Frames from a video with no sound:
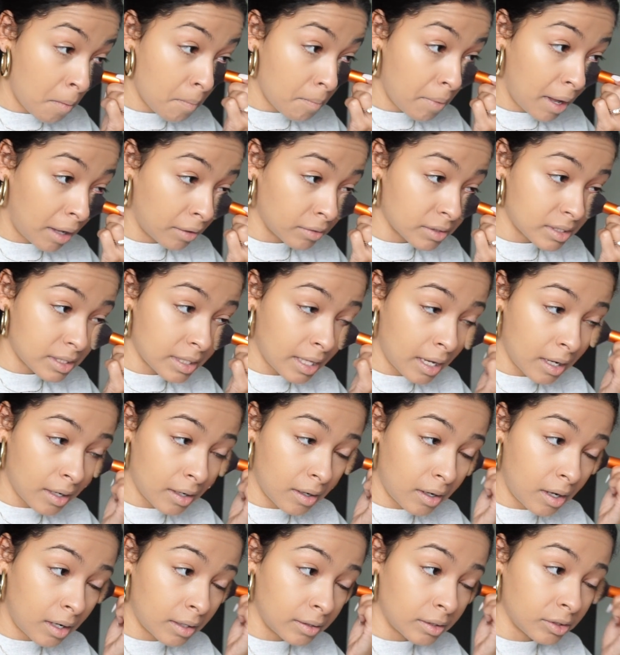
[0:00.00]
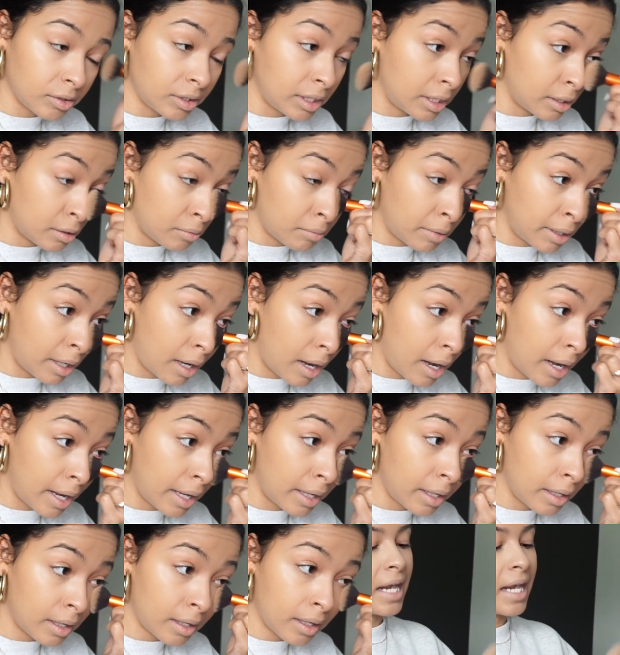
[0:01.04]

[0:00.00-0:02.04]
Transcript: pounce that underneath my eye.